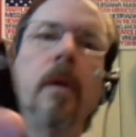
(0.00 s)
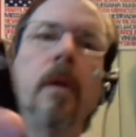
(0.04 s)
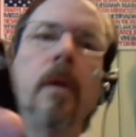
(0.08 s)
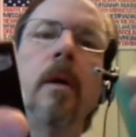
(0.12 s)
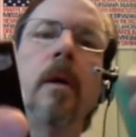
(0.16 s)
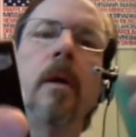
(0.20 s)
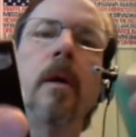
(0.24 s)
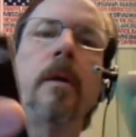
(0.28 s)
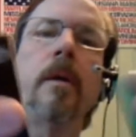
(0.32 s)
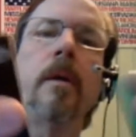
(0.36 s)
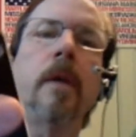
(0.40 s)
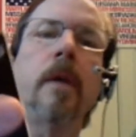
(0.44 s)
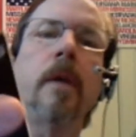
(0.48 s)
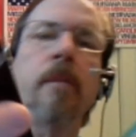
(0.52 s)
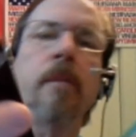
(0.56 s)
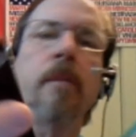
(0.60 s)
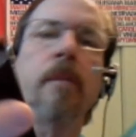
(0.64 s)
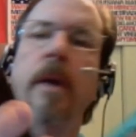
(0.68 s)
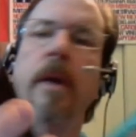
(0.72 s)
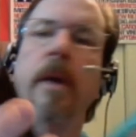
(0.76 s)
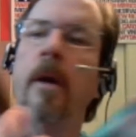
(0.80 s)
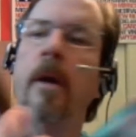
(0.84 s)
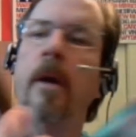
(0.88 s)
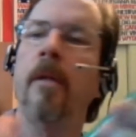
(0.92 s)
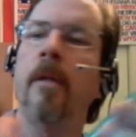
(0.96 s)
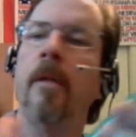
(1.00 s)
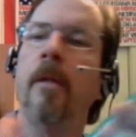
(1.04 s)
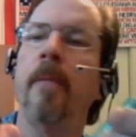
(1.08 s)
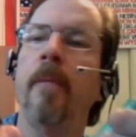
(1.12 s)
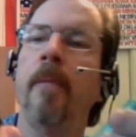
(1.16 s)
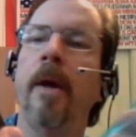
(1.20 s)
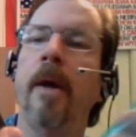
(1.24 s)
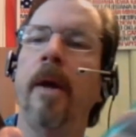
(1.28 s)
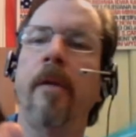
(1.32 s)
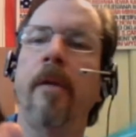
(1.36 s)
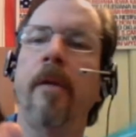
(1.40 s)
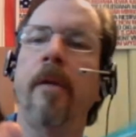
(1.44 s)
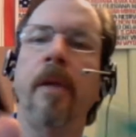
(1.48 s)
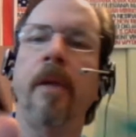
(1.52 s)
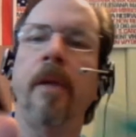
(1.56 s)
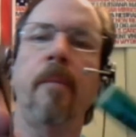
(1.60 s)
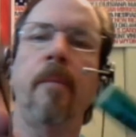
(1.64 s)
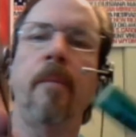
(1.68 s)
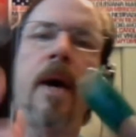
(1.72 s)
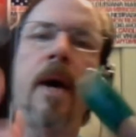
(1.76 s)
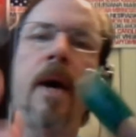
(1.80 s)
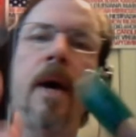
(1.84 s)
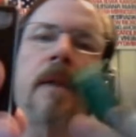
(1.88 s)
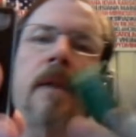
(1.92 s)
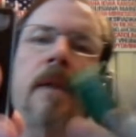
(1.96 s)
tuck my other battery
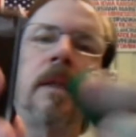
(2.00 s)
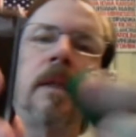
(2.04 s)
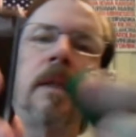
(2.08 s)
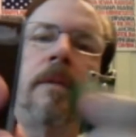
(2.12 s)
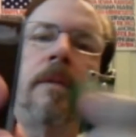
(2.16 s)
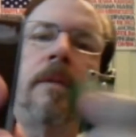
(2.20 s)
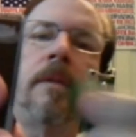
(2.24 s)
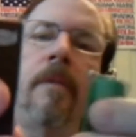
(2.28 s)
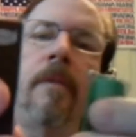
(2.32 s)
positive